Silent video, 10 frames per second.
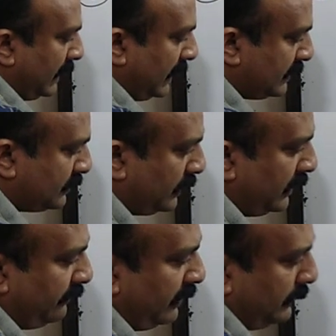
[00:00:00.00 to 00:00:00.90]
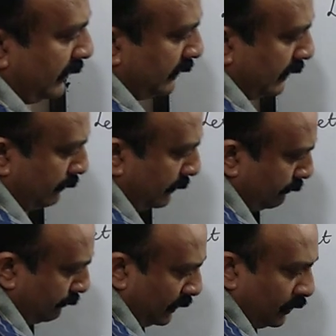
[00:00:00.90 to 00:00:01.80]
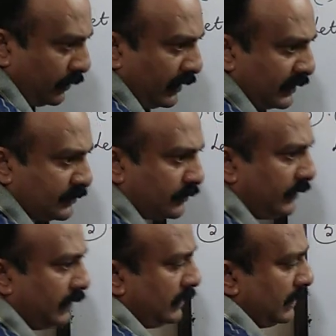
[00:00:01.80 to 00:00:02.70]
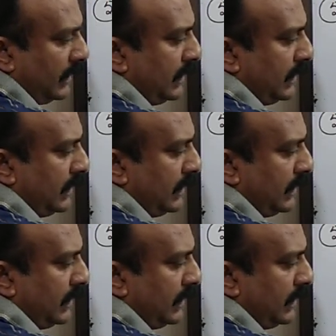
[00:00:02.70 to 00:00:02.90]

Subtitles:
X square will be written below x square